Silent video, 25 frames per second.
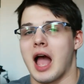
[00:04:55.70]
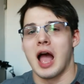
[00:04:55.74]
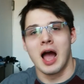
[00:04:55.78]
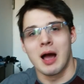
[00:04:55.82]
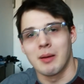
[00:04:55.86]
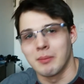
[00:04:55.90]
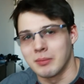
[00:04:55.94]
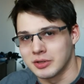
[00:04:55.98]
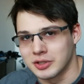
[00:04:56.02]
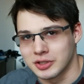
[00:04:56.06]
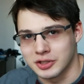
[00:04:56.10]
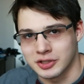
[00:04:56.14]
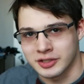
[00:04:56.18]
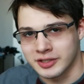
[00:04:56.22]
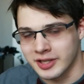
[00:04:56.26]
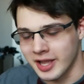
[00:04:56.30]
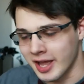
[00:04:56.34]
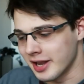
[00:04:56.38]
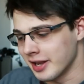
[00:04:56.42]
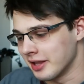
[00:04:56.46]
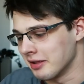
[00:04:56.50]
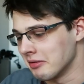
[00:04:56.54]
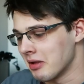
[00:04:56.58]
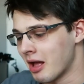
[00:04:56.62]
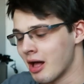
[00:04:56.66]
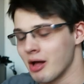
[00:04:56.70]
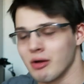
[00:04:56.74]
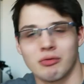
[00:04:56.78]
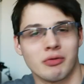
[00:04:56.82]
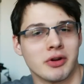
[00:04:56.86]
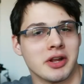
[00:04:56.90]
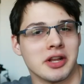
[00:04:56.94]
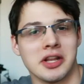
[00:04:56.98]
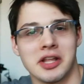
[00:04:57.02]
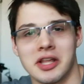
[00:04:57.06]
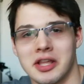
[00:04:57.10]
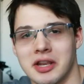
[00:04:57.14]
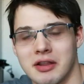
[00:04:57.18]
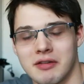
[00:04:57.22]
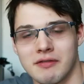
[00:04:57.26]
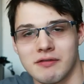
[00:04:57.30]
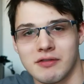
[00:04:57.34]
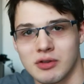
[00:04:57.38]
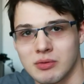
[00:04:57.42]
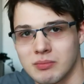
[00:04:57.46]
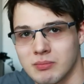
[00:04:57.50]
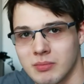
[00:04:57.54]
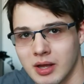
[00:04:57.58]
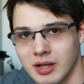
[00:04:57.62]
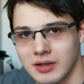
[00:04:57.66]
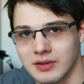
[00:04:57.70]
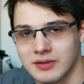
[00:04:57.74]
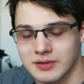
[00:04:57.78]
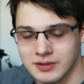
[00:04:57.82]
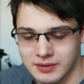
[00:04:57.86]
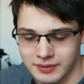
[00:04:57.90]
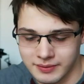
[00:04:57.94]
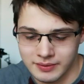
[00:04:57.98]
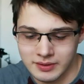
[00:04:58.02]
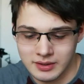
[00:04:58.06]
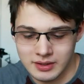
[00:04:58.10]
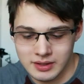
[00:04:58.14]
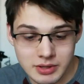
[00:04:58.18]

I'ma just get it. I'll read it in a few months.